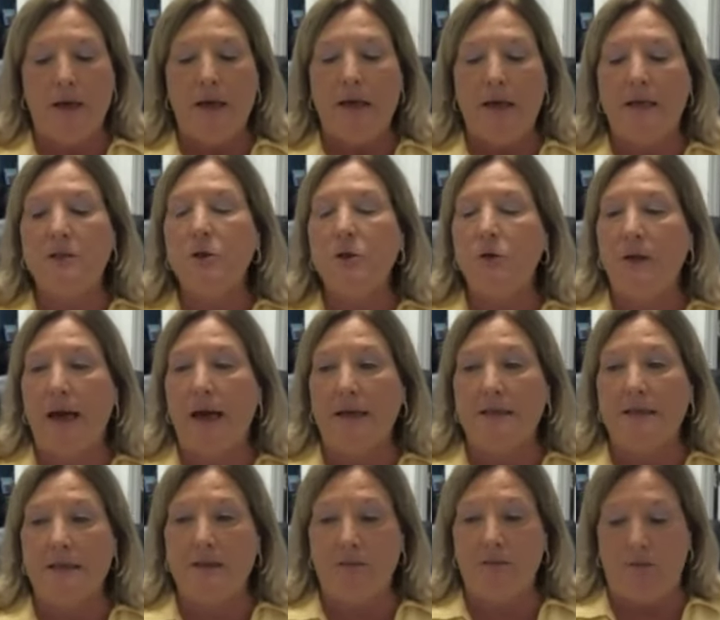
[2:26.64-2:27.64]
In
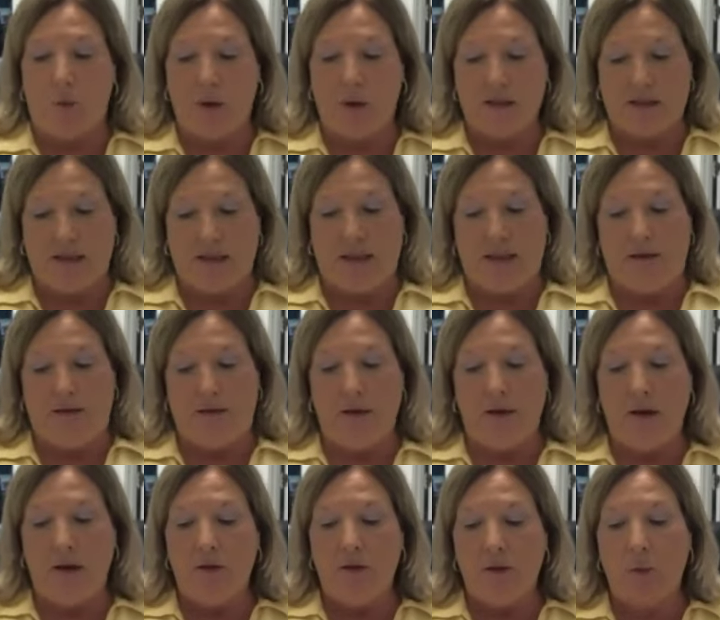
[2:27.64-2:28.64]
2014,
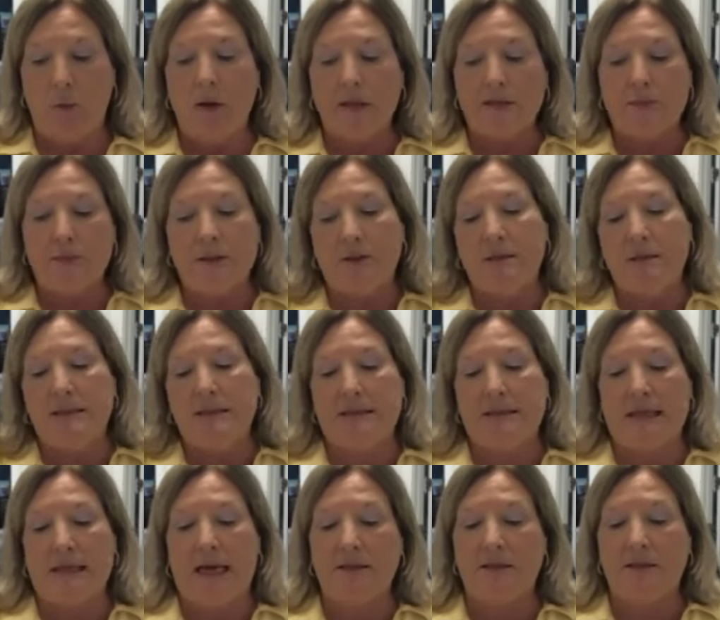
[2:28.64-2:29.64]
the Presbyterian
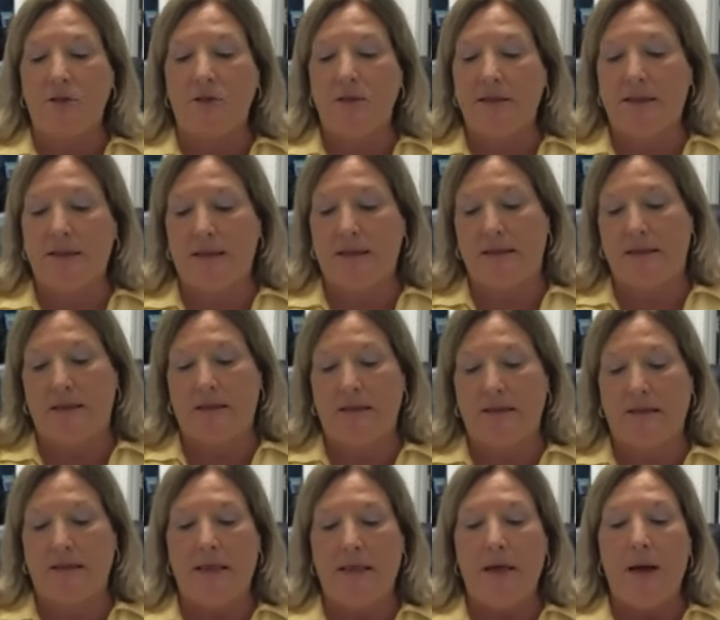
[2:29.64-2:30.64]
Disaster
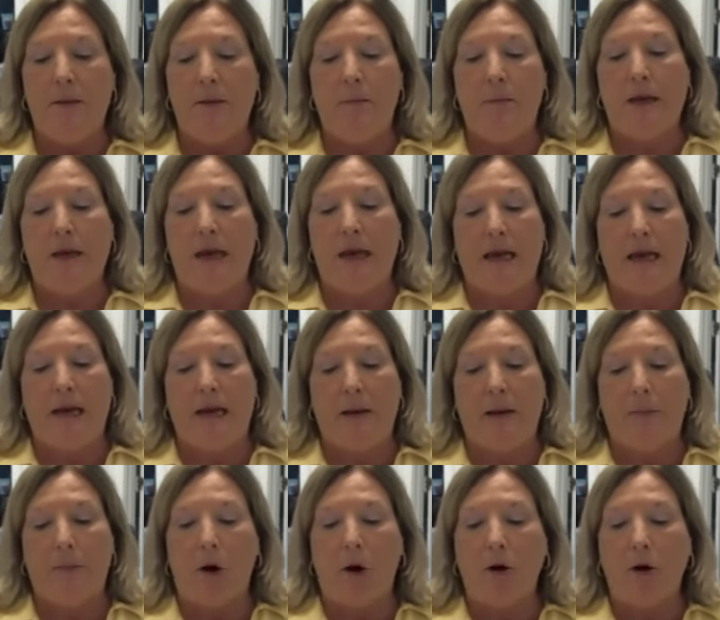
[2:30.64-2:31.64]
Assistance began
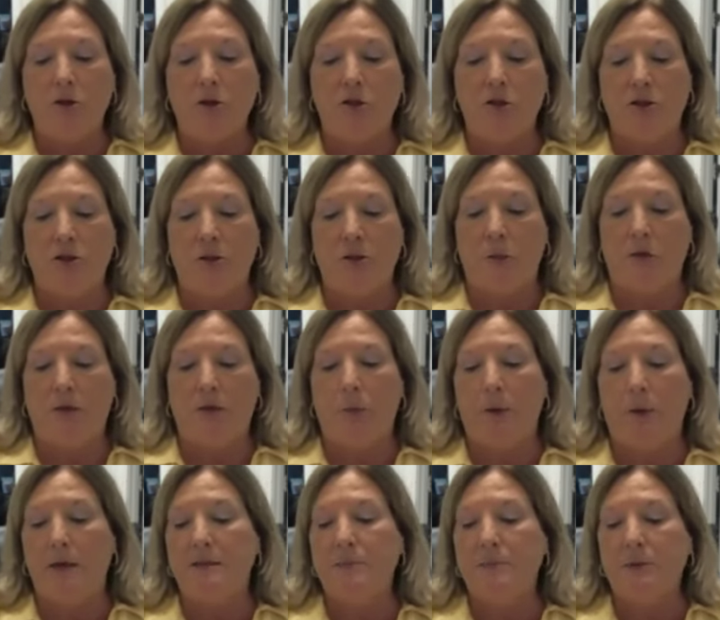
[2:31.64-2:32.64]
a partnership with the
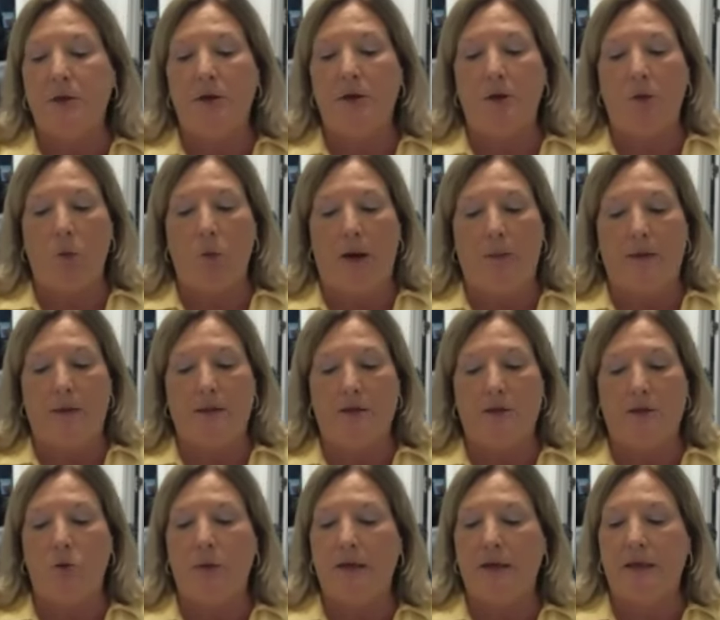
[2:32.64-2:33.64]
Presbyterian women
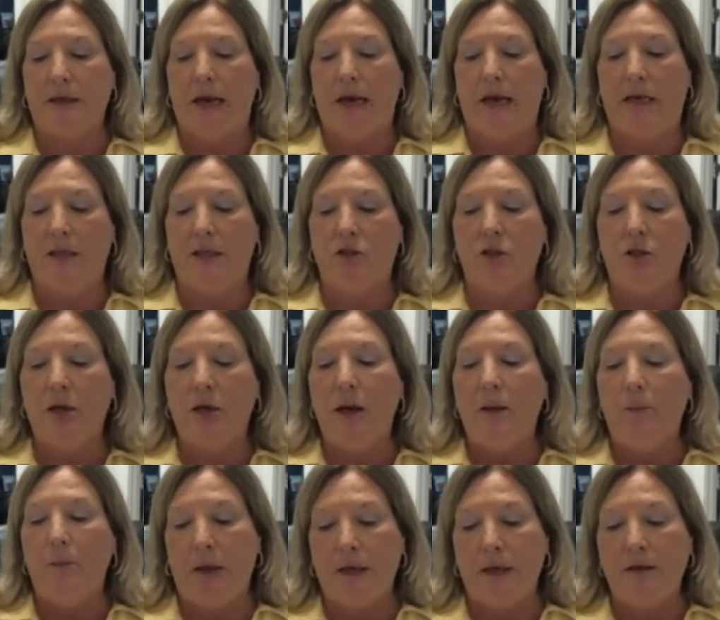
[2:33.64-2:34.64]
to engage
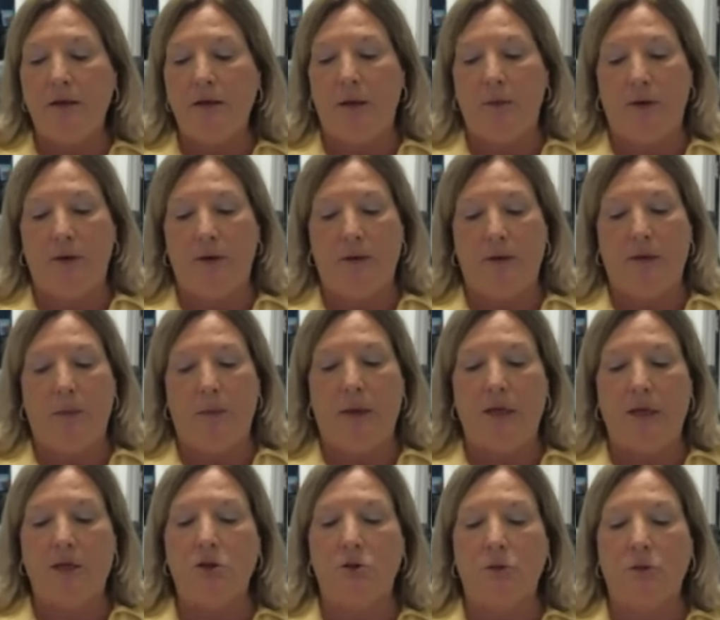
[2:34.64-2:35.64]
PW in the
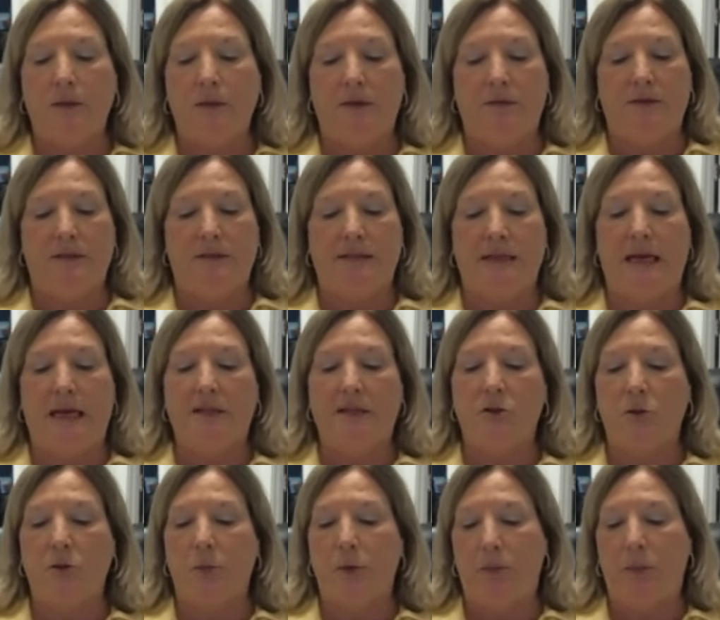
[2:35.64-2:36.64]
Ministry of
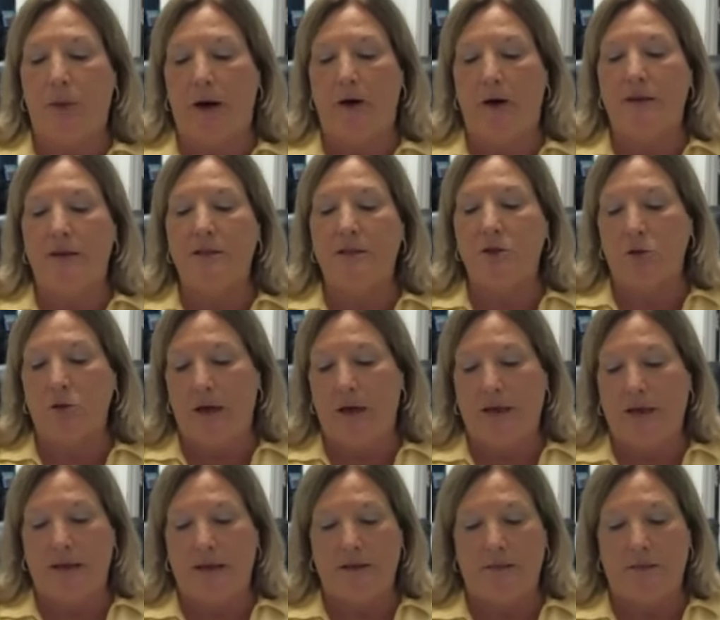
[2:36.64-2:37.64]
Disaster Preparedness
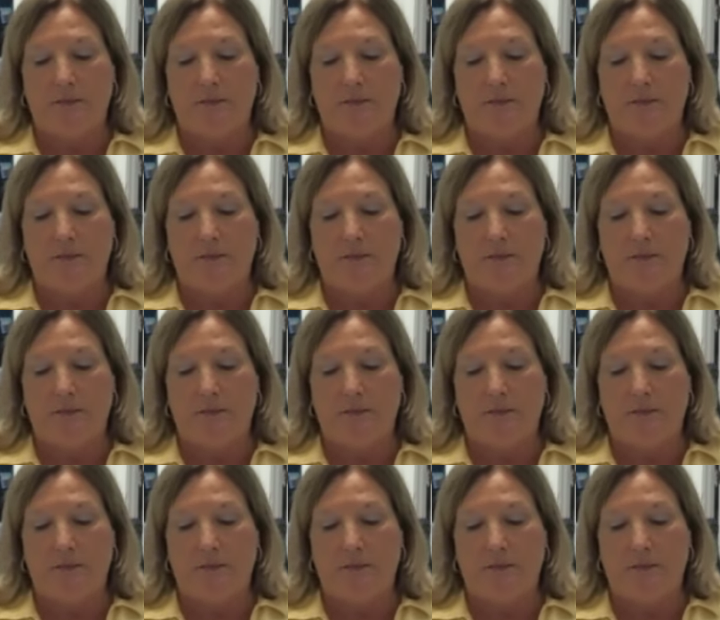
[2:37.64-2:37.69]
training.